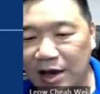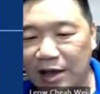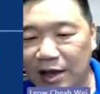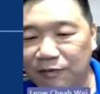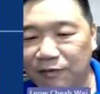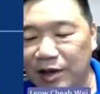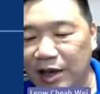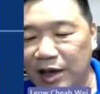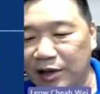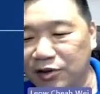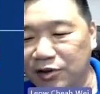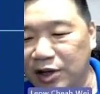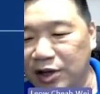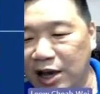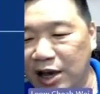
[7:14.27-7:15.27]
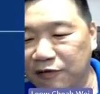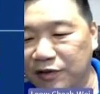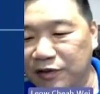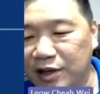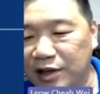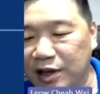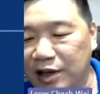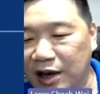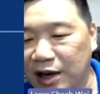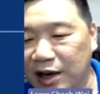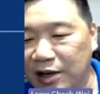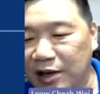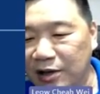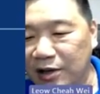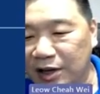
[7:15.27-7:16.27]
And we actually have the
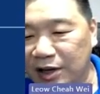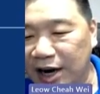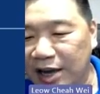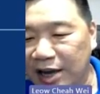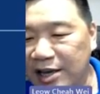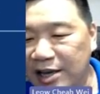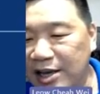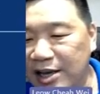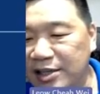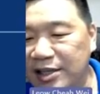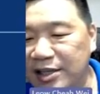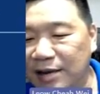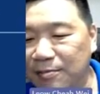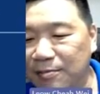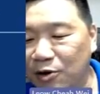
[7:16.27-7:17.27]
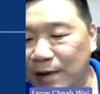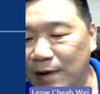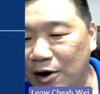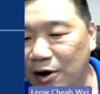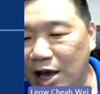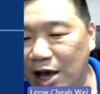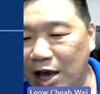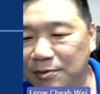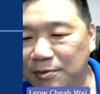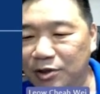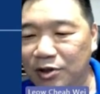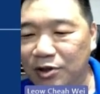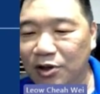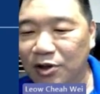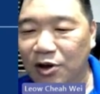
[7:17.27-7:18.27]
clients like mobile apps
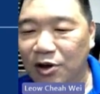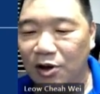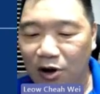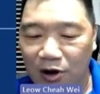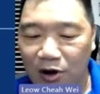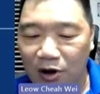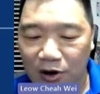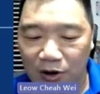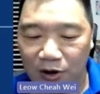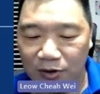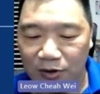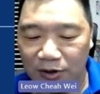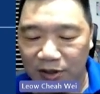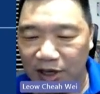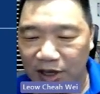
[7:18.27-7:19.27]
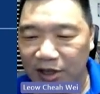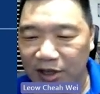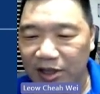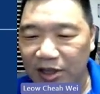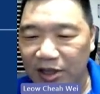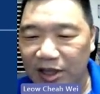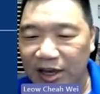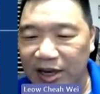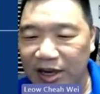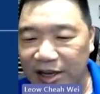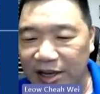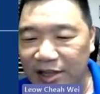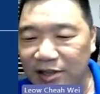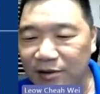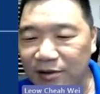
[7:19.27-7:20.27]
or the internet
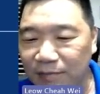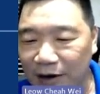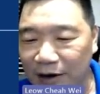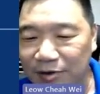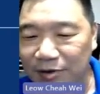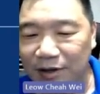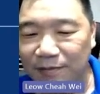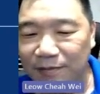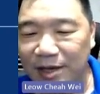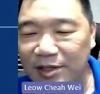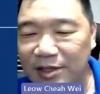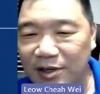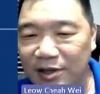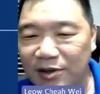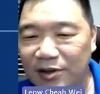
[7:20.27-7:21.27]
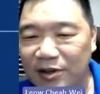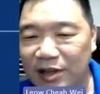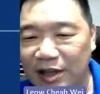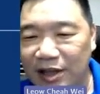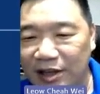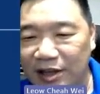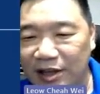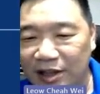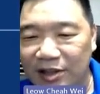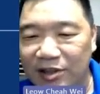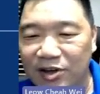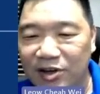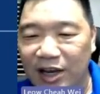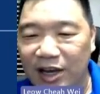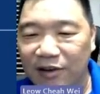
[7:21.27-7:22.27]
client browser base that can
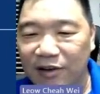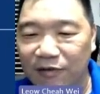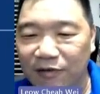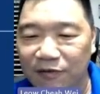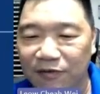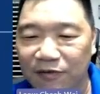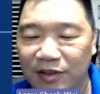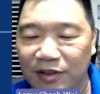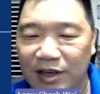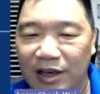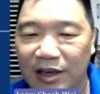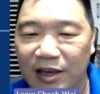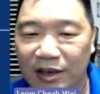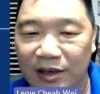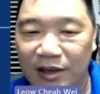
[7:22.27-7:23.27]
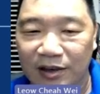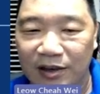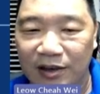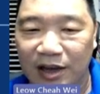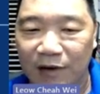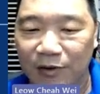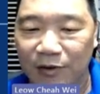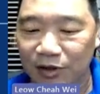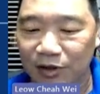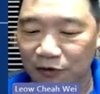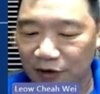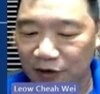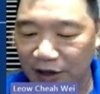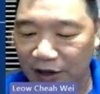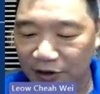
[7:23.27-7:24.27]
interact with our
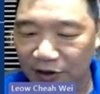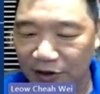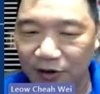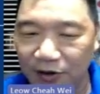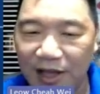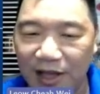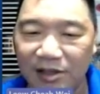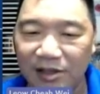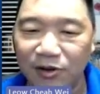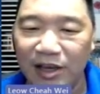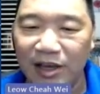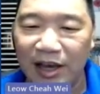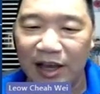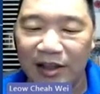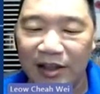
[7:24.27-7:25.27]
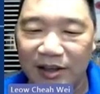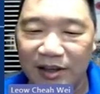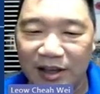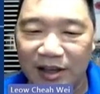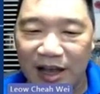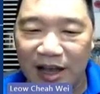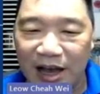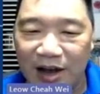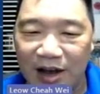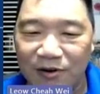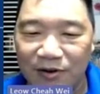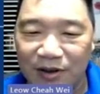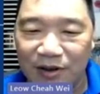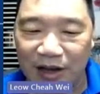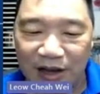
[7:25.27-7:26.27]
software. So let's look at
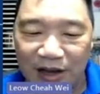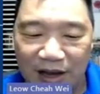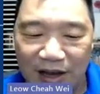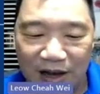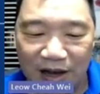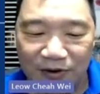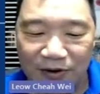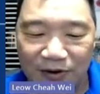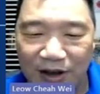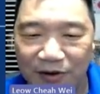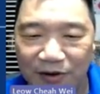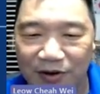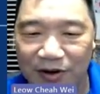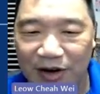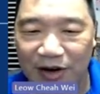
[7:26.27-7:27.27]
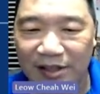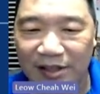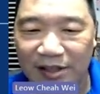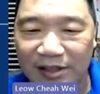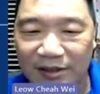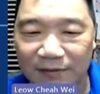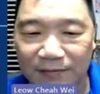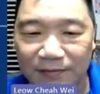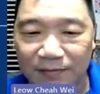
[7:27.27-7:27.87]
how it runs.